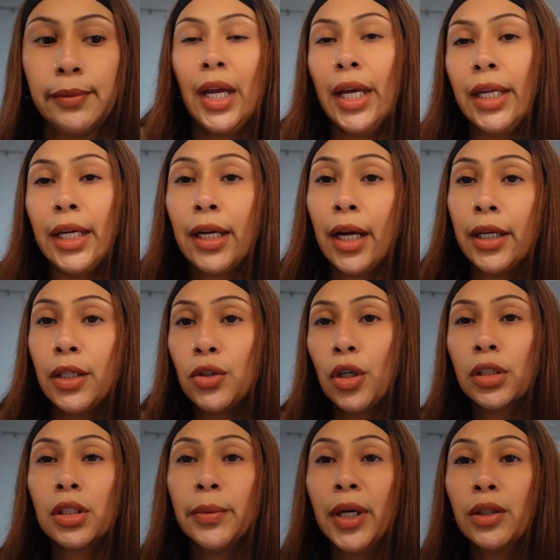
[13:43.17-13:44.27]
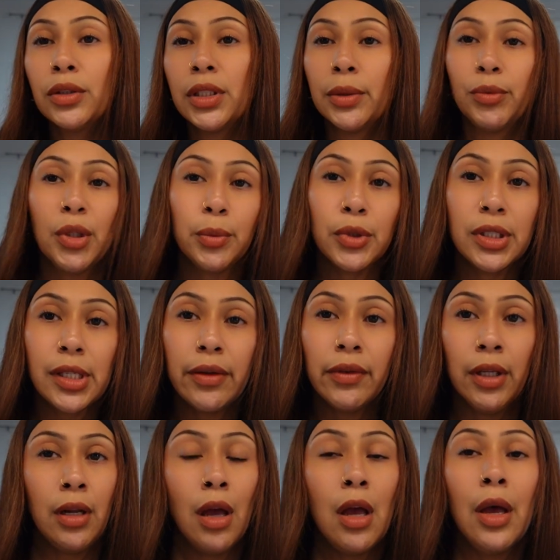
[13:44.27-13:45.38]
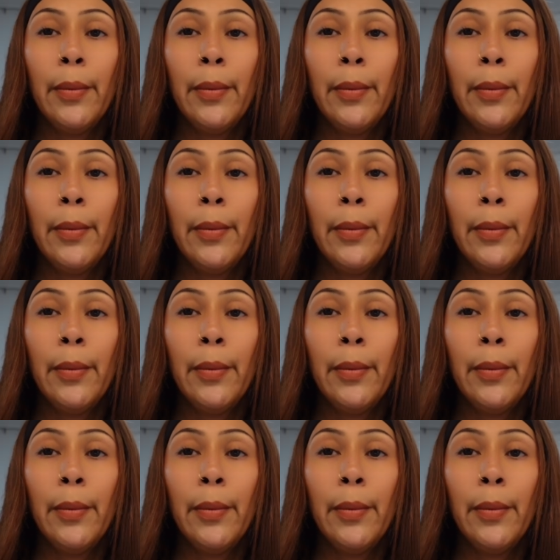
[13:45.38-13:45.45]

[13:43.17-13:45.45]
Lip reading: And I kind of talked about tip number 7.